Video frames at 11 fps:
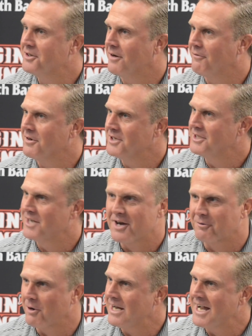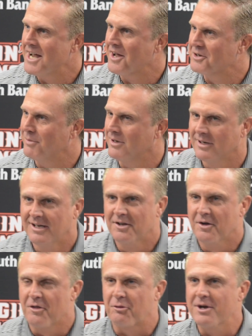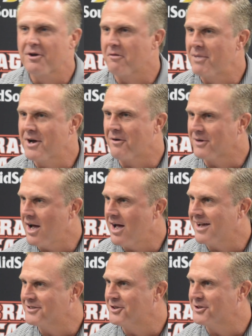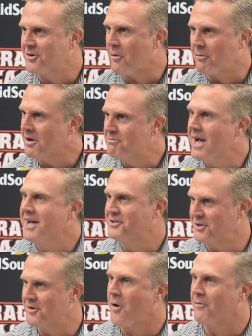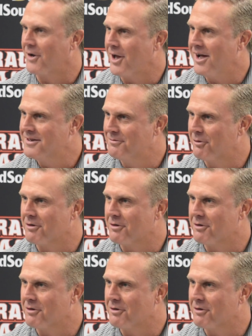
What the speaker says: difference. He's got great hands, but 300-pound guys just don't run past you an awful lot.